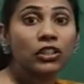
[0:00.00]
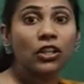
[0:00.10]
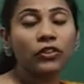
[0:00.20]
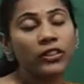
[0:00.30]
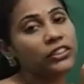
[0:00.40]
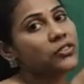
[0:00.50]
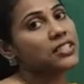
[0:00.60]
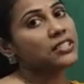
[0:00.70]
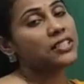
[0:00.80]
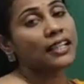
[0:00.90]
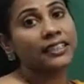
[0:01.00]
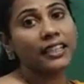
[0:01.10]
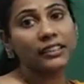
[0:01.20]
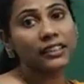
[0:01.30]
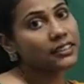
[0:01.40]
you are going to study
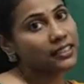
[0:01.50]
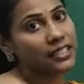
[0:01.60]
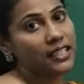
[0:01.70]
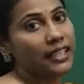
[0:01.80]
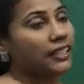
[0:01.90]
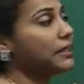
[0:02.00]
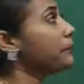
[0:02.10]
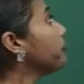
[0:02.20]
under this heading.